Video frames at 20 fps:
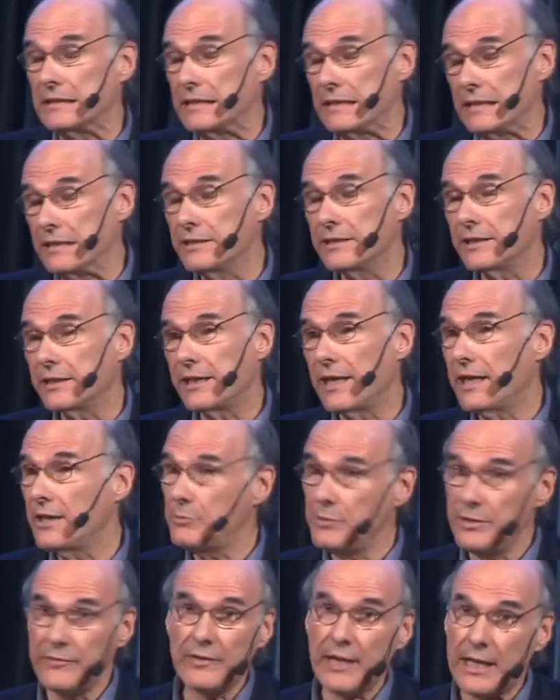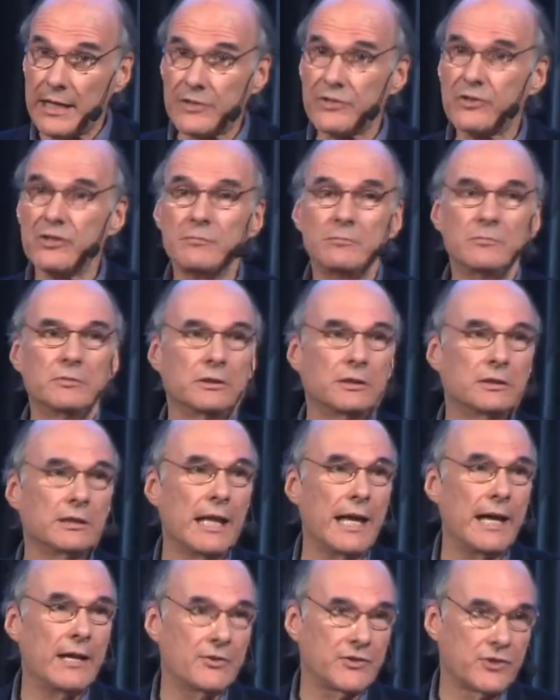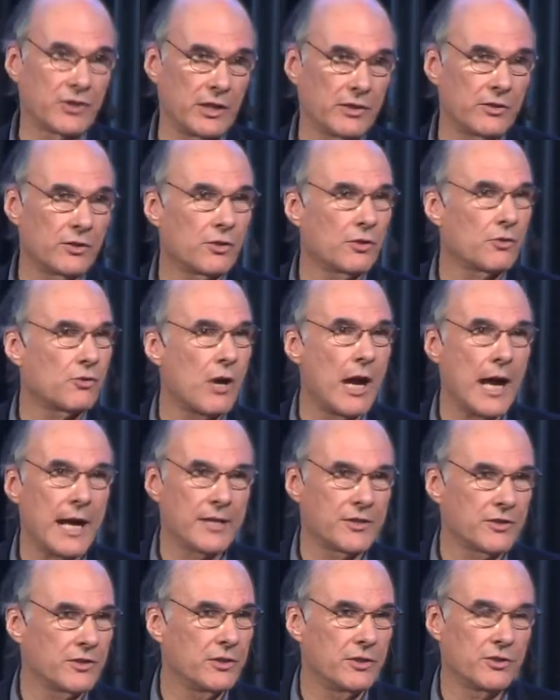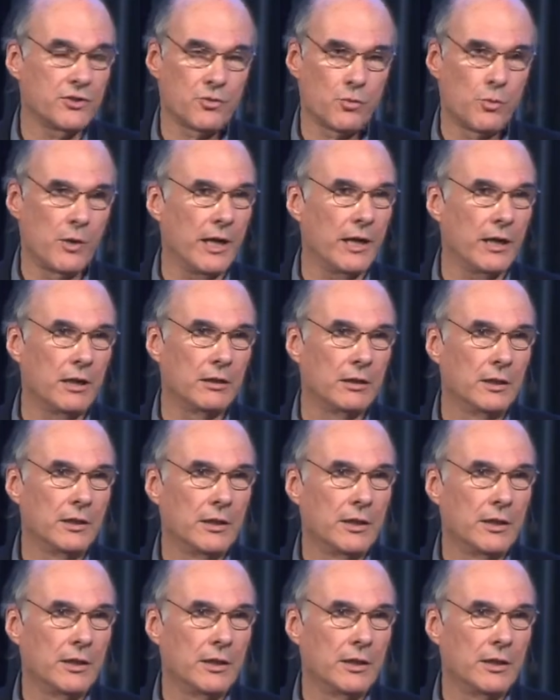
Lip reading: indicate we've got some clouds on the horizon as well.